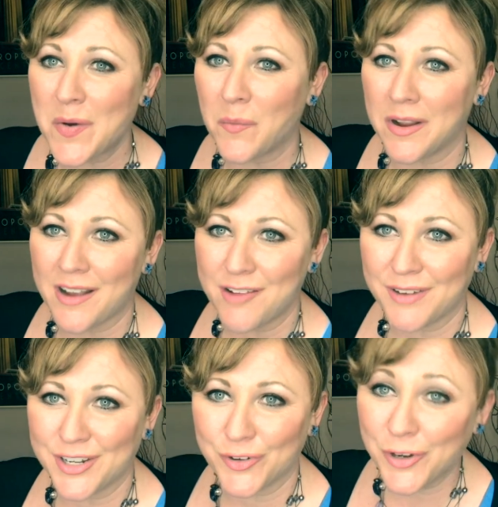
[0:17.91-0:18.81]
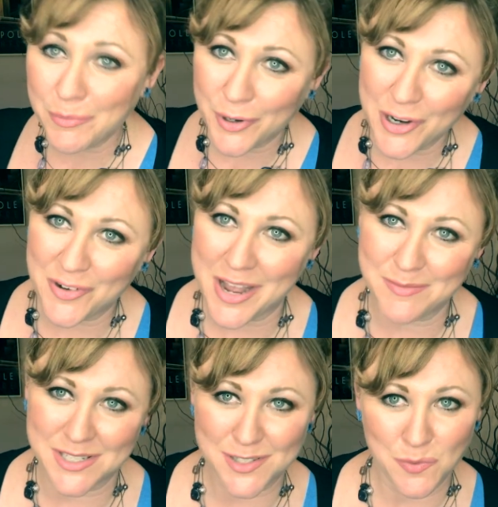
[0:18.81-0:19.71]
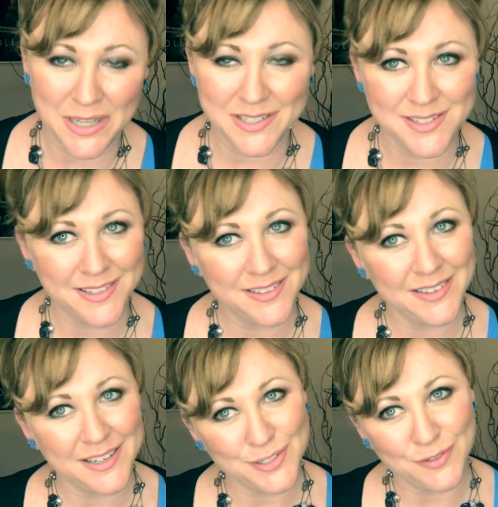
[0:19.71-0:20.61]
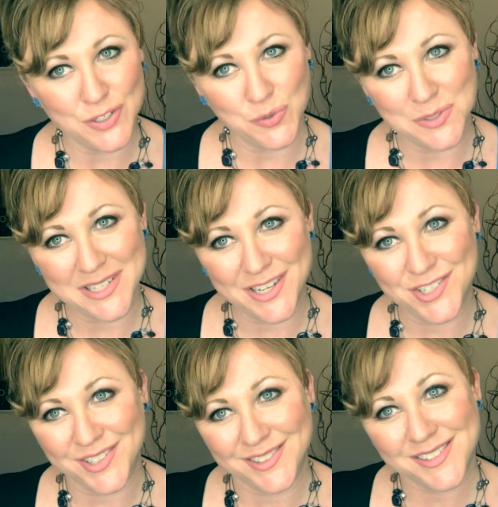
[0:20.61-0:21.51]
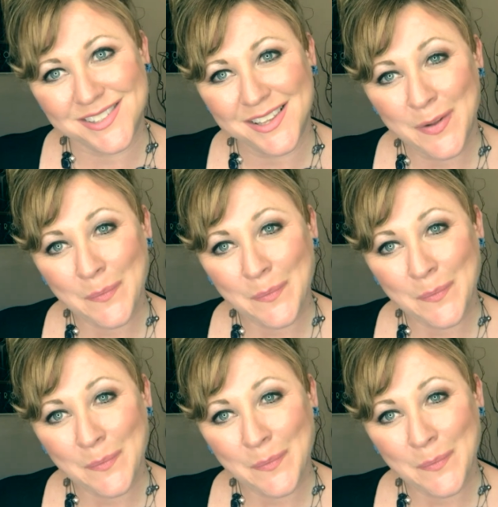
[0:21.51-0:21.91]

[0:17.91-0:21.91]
where I run group programs as well as individual sessions.